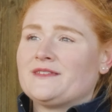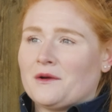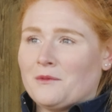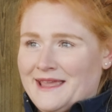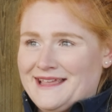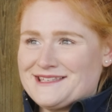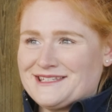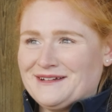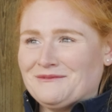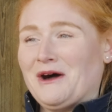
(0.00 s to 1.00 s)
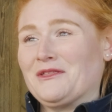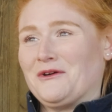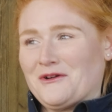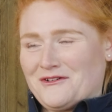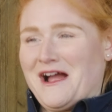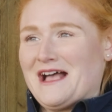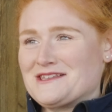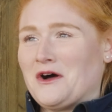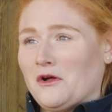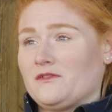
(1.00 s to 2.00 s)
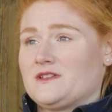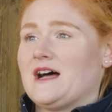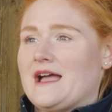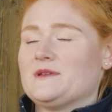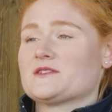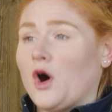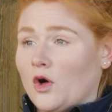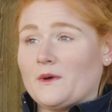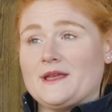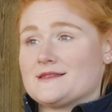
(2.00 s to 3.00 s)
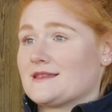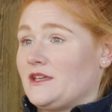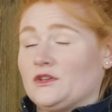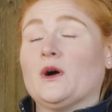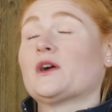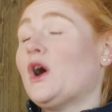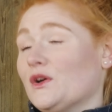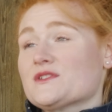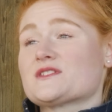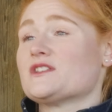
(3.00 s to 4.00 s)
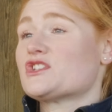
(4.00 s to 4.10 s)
their weight while they're on grass all of the time is always, a constant